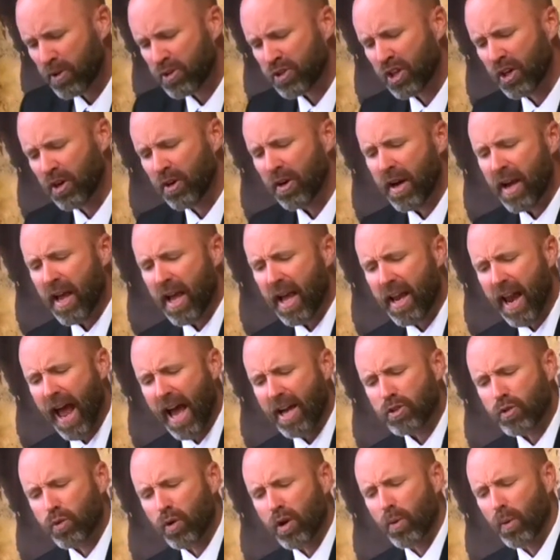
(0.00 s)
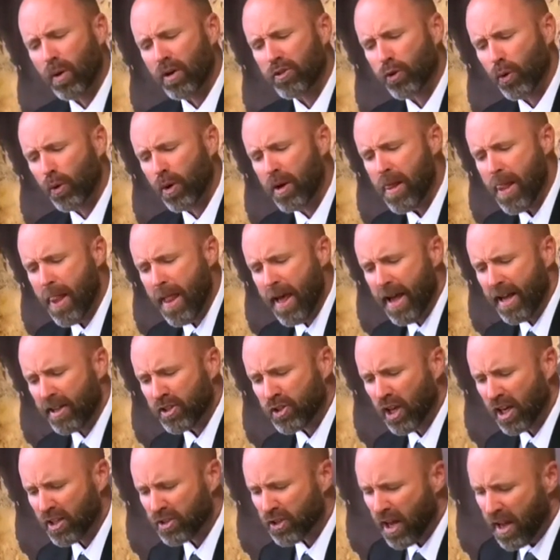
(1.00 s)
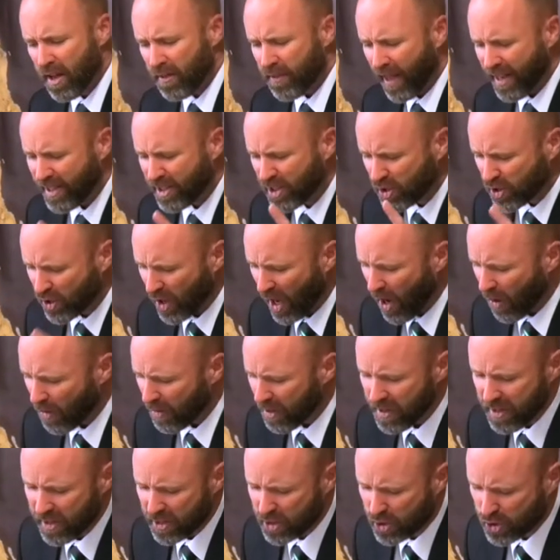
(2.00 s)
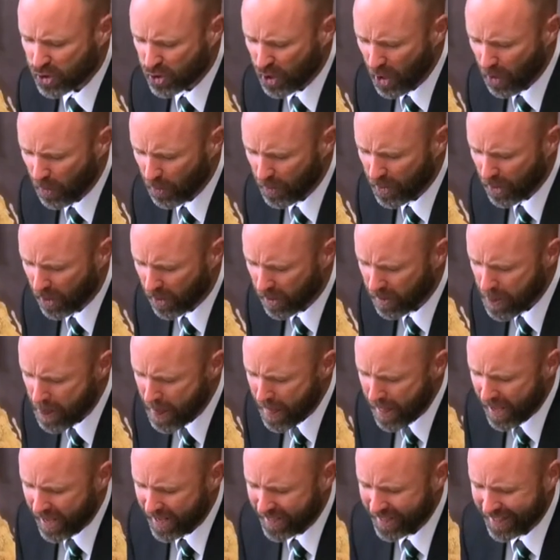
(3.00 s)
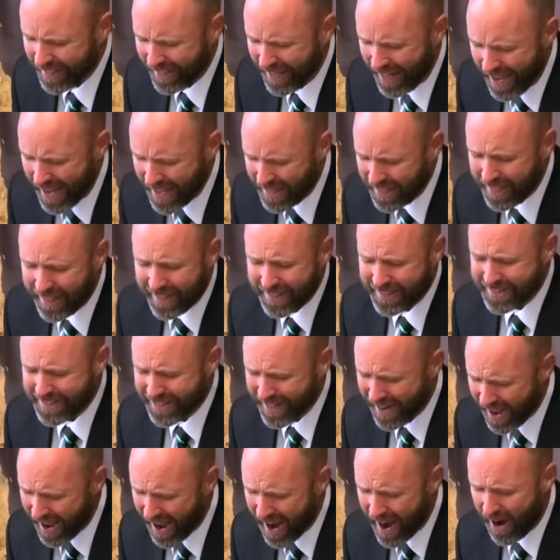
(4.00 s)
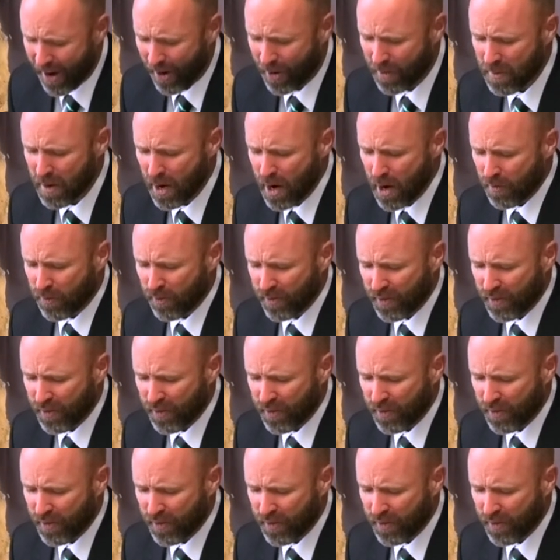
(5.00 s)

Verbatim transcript: here in Acts 21.3. It says, They sailed into Syria and landed at Tyre, for